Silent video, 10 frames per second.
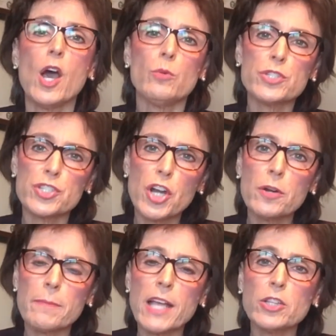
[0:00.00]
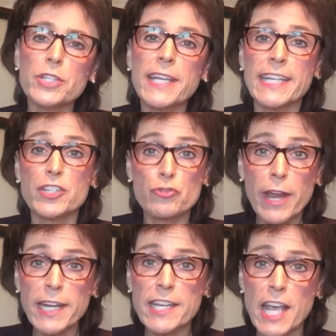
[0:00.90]
We'll start by looking at a
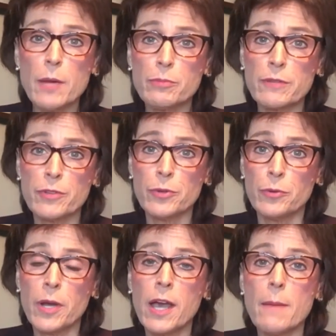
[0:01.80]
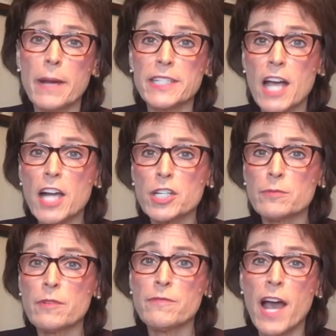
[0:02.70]
traded Yelp review by Dr.
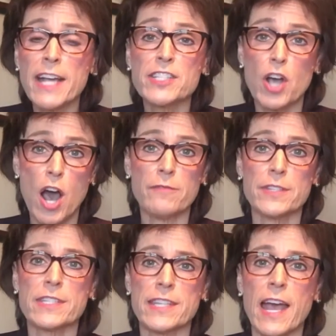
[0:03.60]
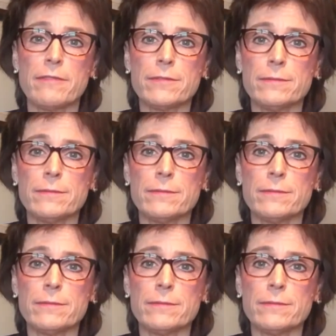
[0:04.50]
Vafaie's office staff.